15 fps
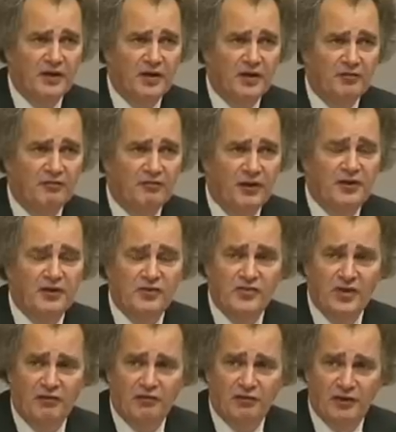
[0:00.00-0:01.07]
uh, funded
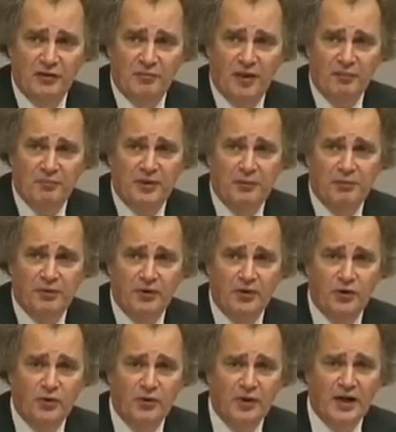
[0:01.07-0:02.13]
centrally by people
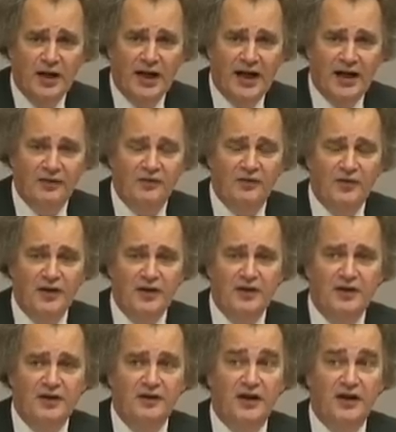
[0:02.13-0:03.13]
who had the